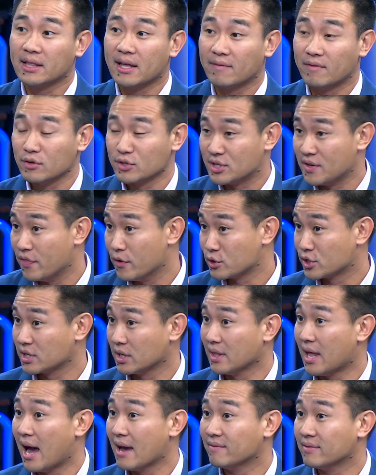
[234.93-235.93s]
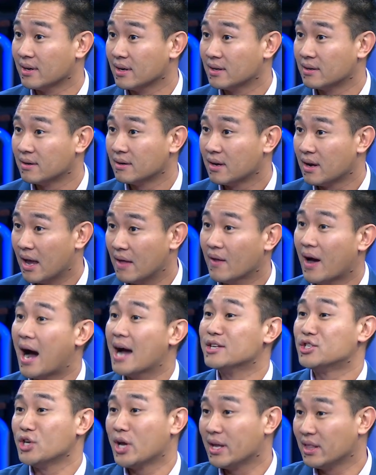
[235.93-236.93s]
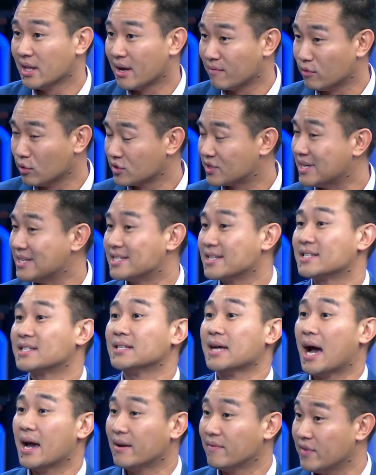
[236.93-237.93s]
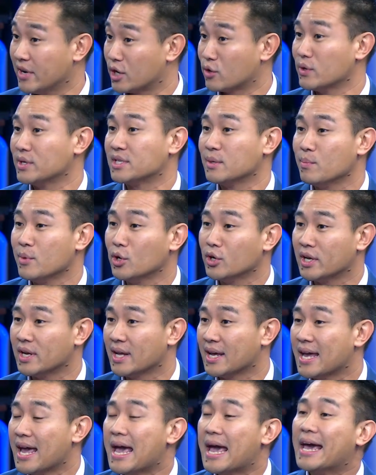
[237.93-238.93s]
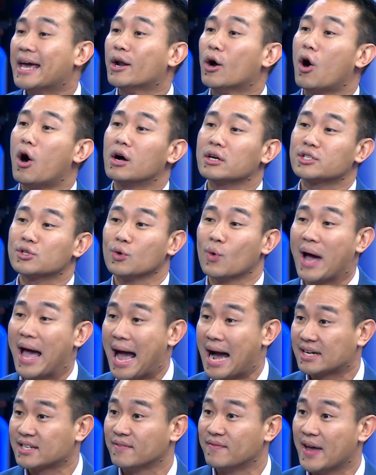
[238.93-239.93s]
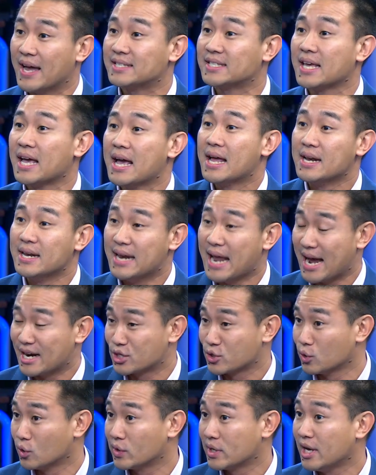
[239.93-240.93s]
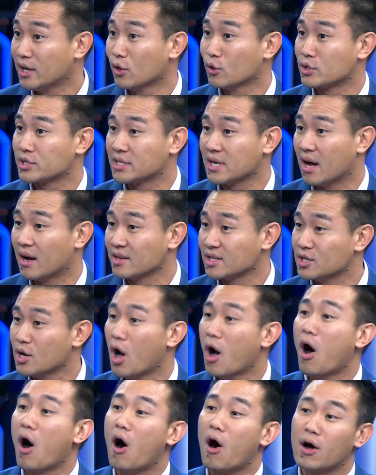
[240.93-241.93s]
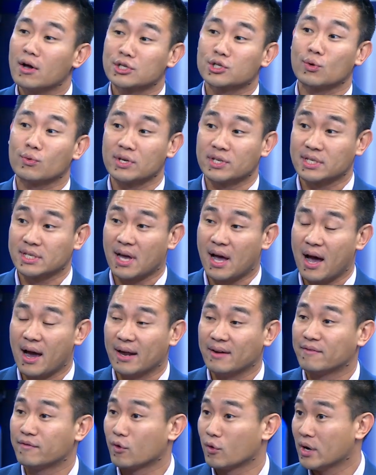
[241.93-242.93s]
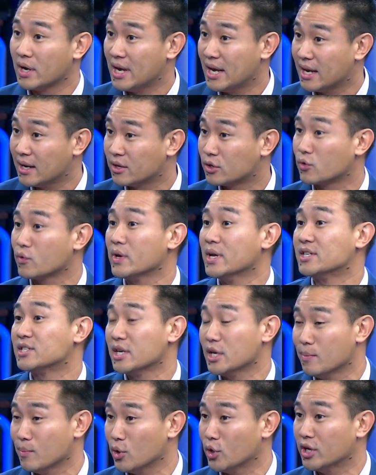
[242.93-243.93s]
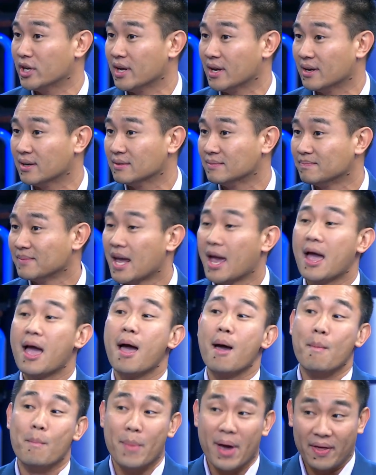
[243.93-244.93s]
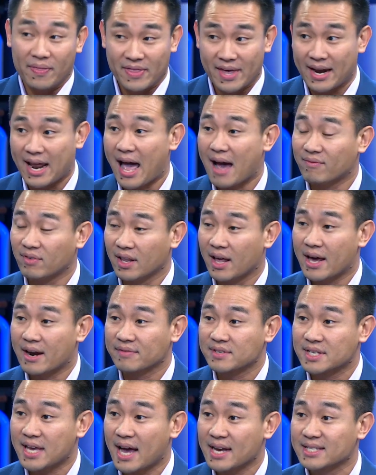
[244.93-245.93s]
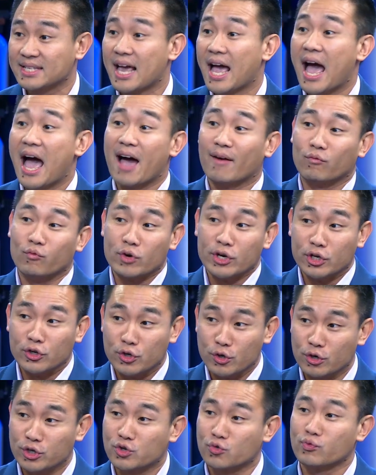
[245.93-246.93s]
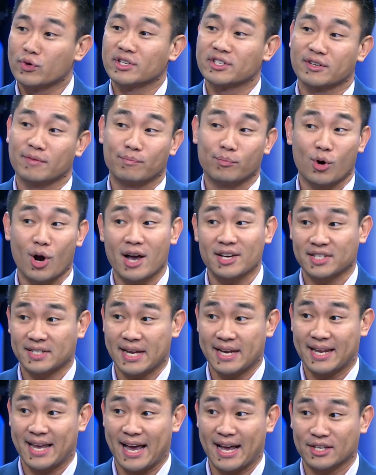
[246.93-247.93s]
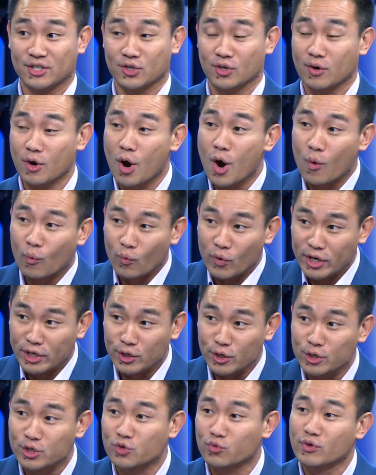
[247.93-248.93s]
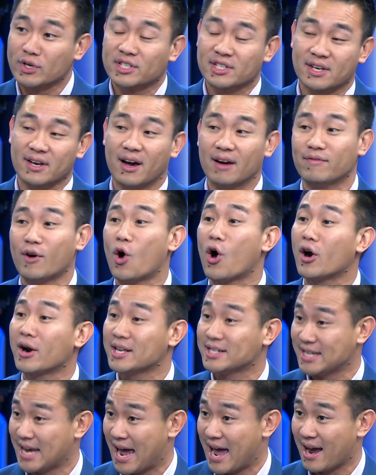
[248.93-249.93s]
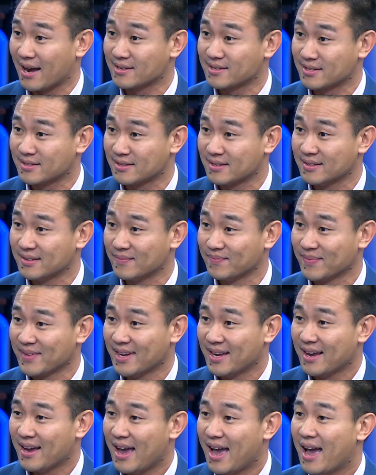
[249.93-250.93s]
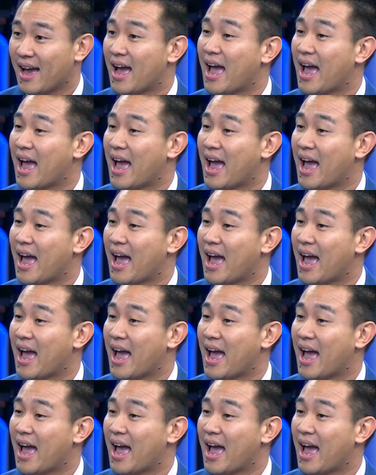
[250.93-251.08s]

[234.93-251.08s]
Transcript: levels in their saliva. And hmm. IgA levels is a sign of increased immunity. It also activates natural killer cells, also a sign for increased immunity. Men that have a lot of sex have reduced risk of prostate cancer, reduced risk of heart attacks. Wow.